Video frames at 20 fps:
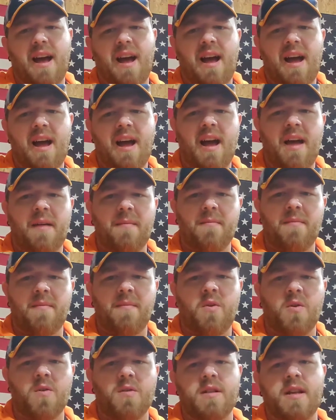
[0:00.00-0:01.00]
I'm
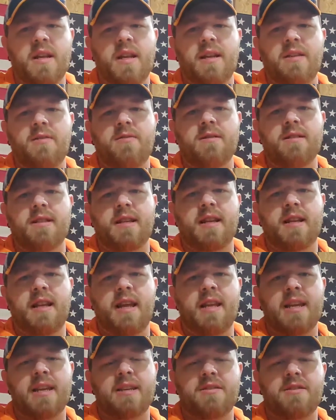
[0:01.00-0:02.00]
more leaning towards the
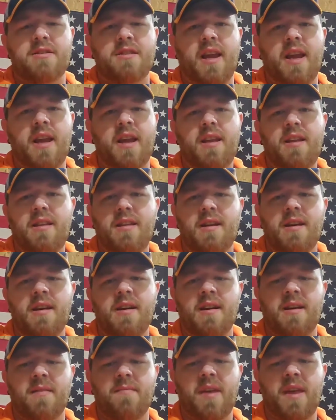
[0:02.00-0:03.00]
Connecticut Shade,
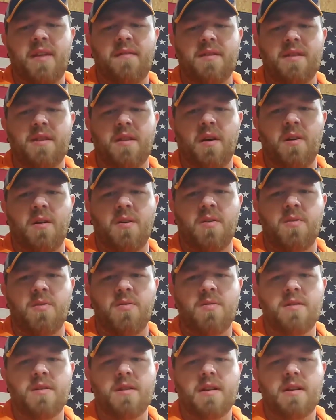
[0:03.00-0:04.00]
even
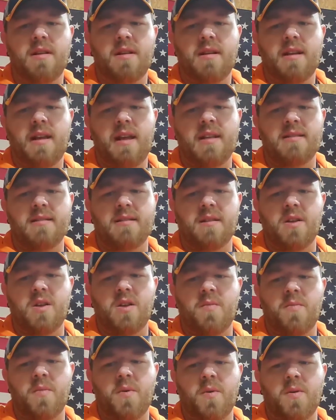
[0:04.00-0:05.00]
though it's a
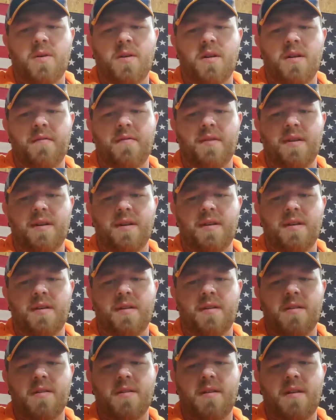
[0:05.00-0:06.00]
little more of
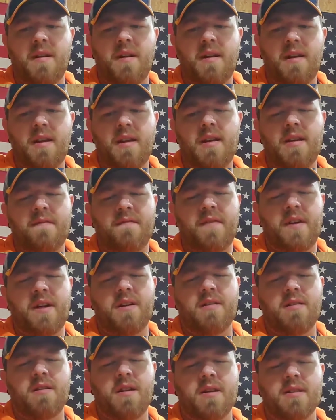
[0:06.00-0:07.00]
a, it followed
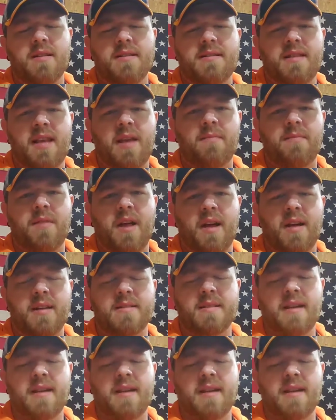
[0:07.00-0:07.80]
along the same lines.